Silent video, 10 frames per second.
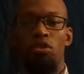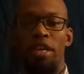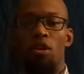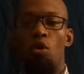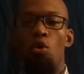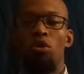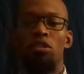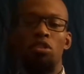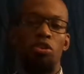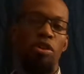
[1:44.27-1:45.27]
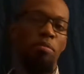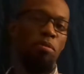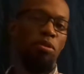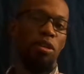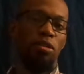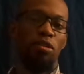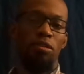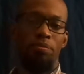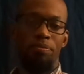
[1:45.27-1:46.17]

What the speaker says: that hold and secrete mucus.